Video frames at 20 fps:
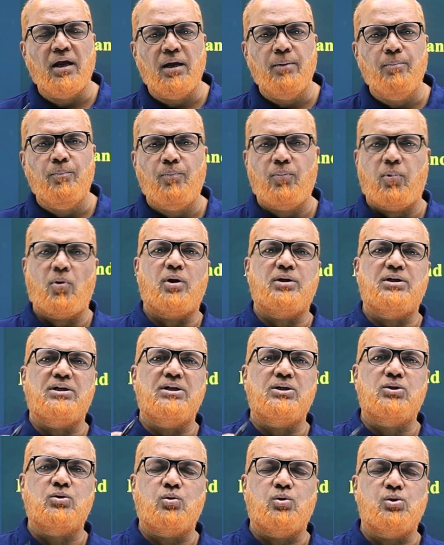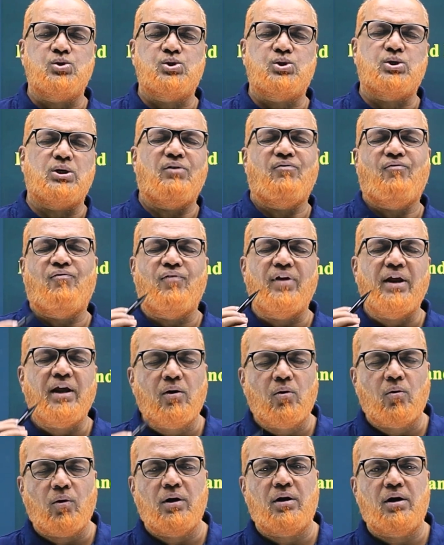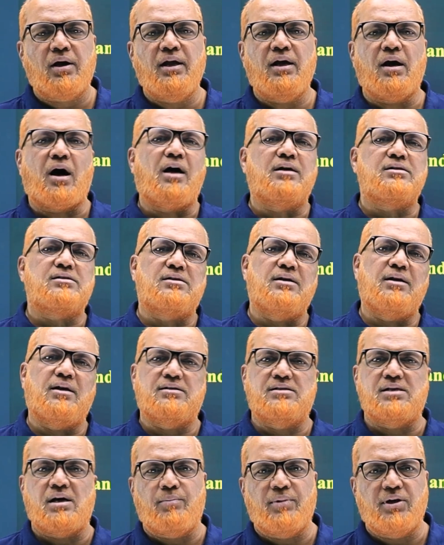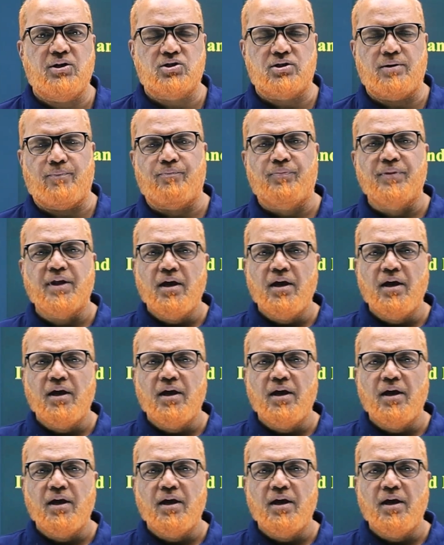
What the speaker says: important question frequently asked in examination.